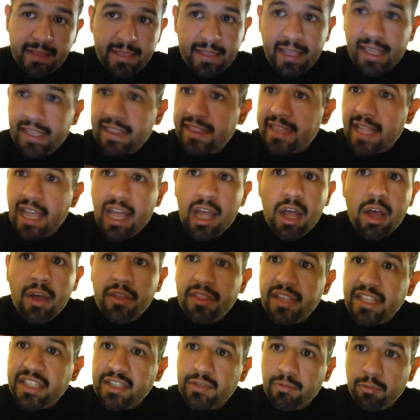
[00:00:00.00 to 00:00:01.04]
That's not how
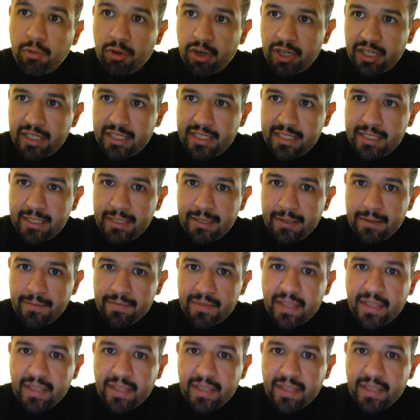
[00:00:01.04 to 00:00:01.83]
this works.